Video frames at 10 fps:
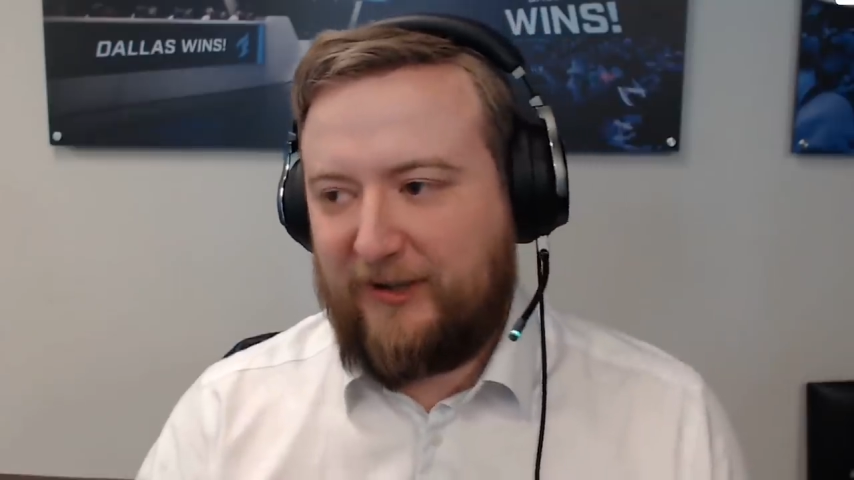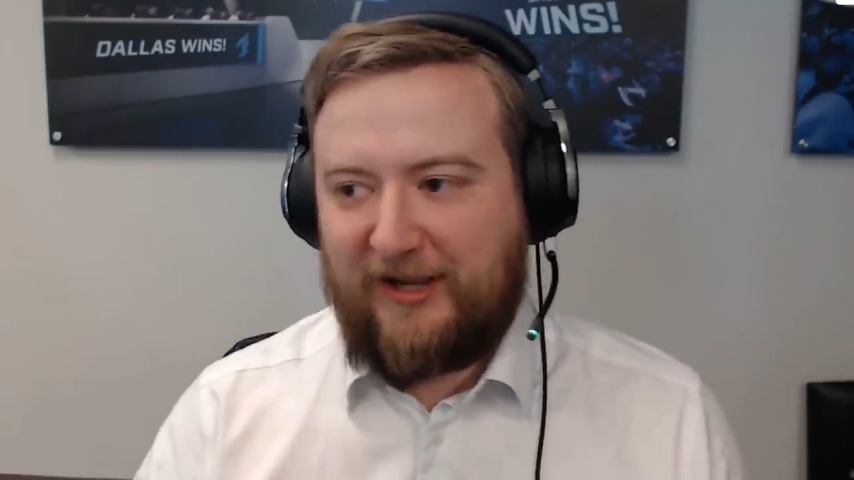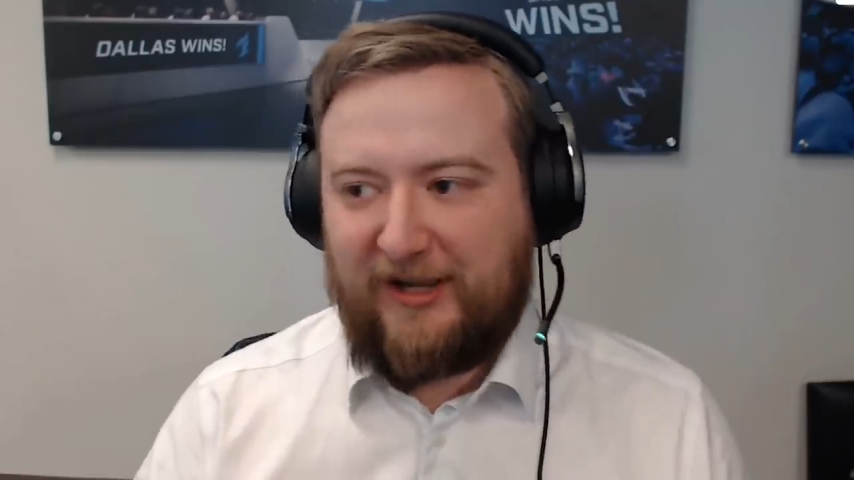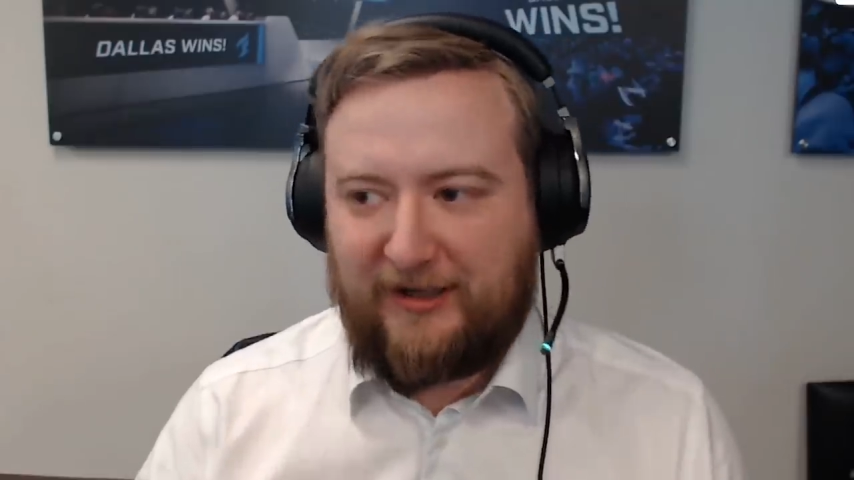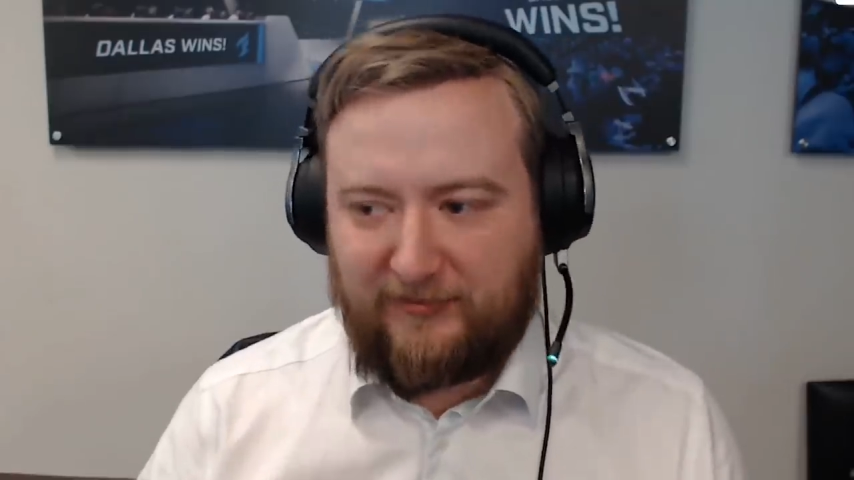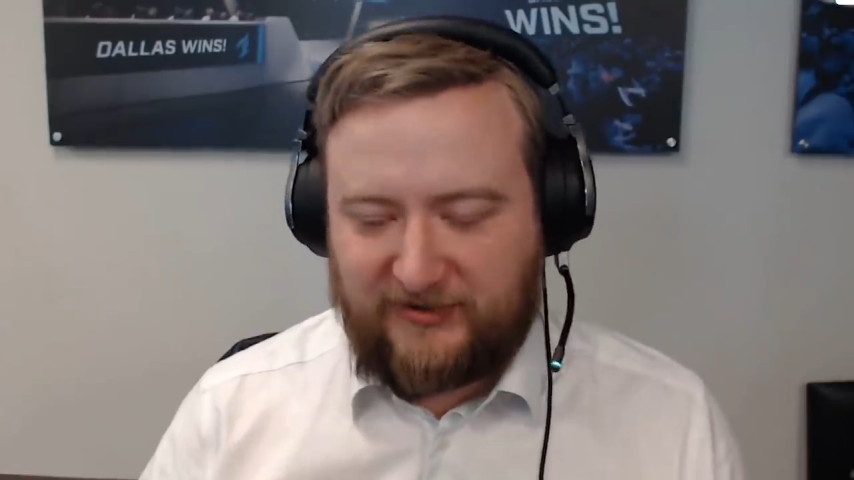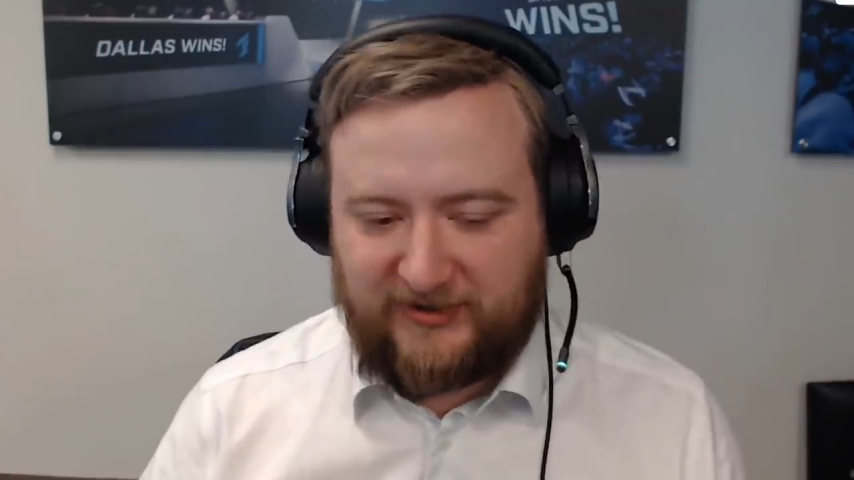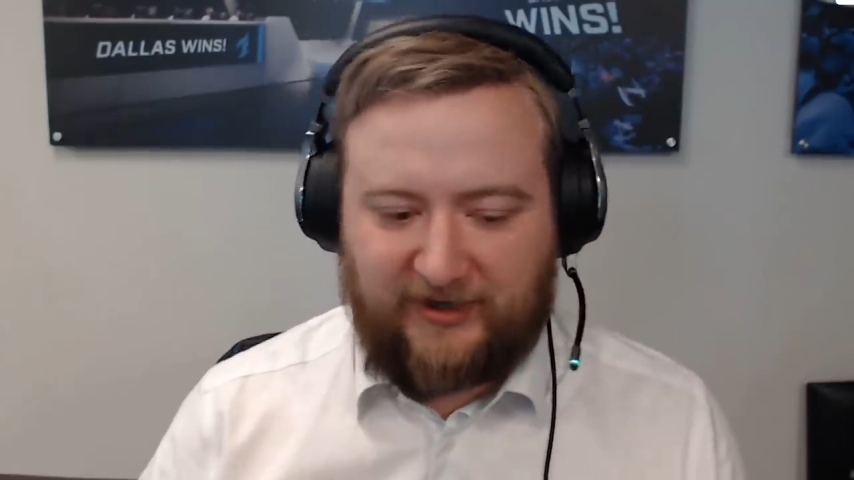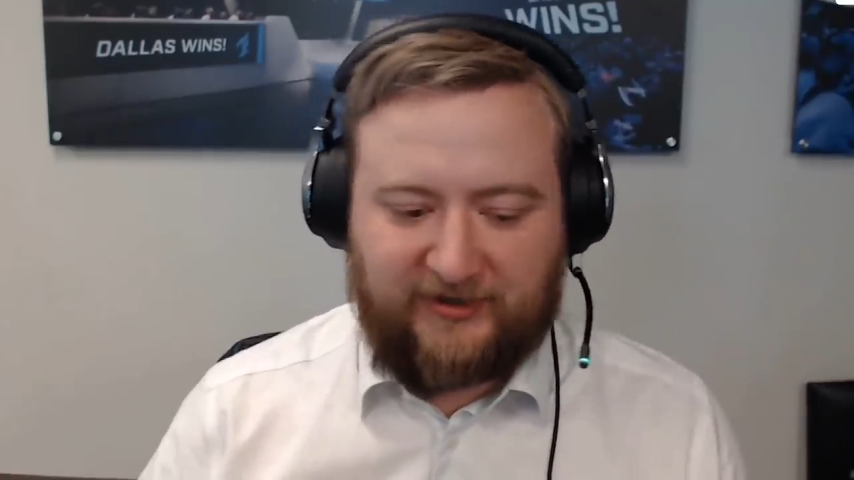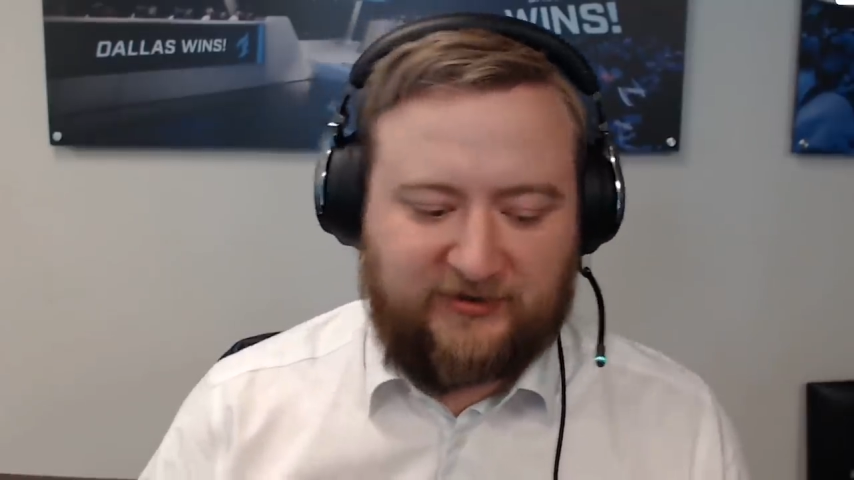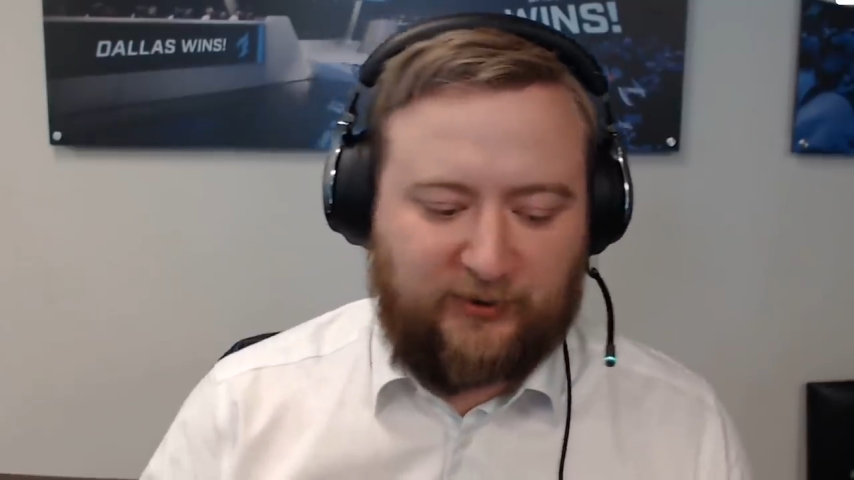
my aim sucks,